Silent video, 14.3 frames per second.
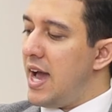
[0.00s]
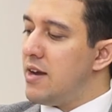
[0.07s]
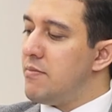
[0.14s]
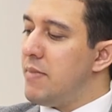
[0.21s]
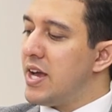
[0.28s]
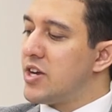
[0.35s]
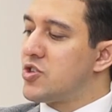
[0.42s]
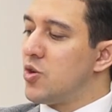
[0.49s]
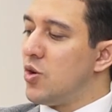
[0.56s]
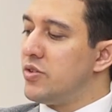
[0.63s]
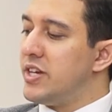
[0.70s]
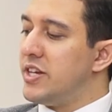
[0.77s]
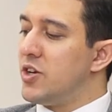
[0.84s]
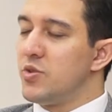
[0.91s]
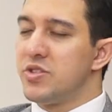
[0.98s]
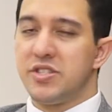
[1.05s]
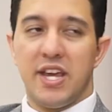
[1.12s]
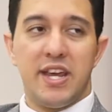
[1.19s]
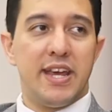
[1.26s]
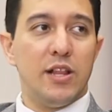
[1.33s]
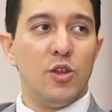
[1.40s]
and make sure they don't
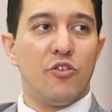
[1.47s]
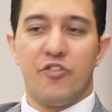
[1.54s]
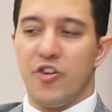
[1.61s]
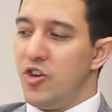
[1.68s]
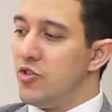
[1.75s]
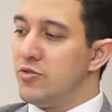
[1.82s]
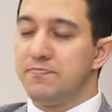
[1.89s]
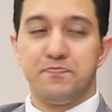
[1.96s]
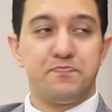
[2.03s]
stay yellow for you.